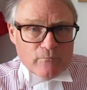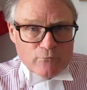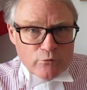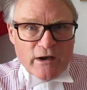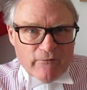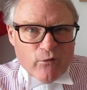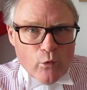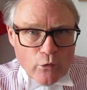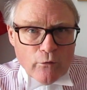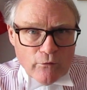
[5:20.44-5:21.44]
really
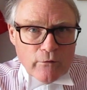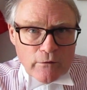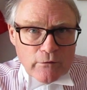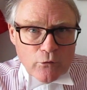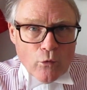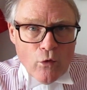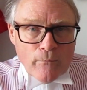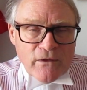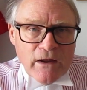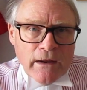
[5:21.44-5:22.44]
for law.
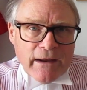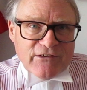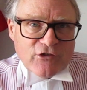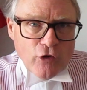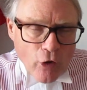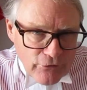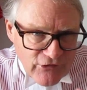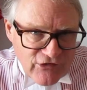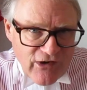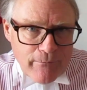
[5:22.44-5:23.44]
It's not the
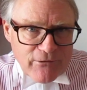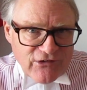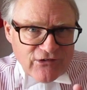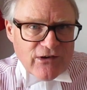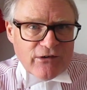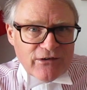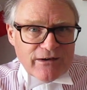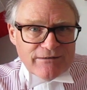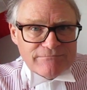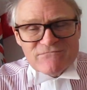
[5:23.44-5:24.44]
same as
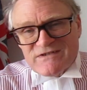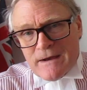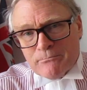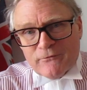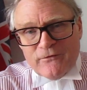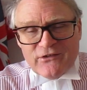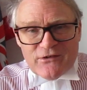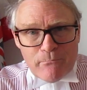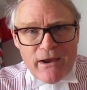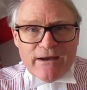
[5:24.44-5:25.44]
studying, say,
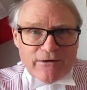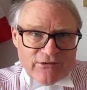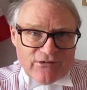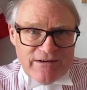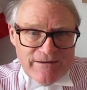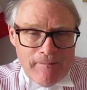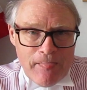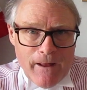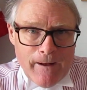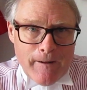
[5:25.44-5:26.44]
Professor Baker's
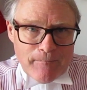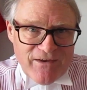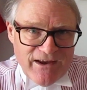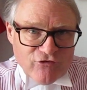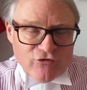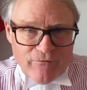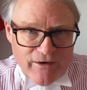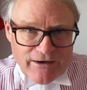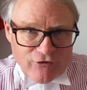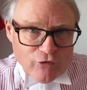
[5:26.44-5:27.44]
History of
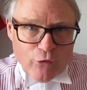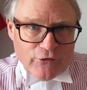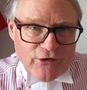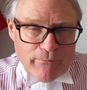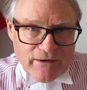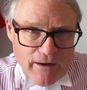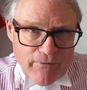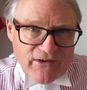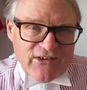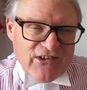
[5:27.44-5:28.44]
English Law or something like
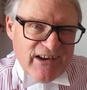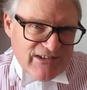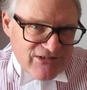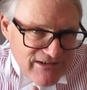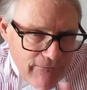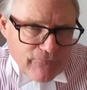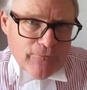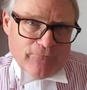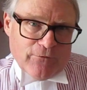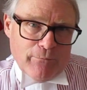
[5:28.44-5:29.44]
that. It's
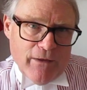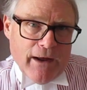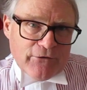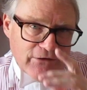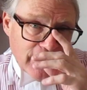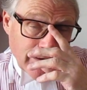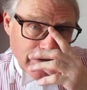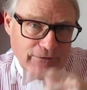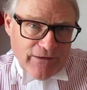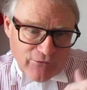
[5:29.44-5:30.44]
different from that,
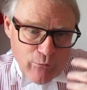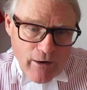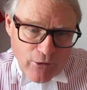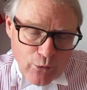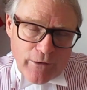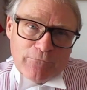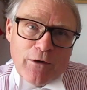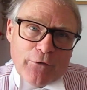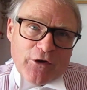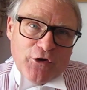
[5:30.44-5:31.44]
and that's why I call it
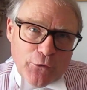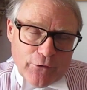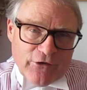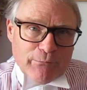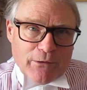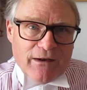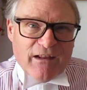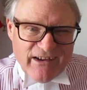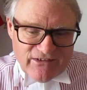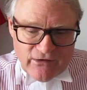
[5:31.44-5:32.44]
rather curious, but I
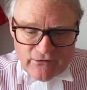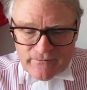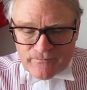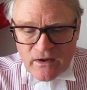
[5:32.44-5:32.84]
liked it.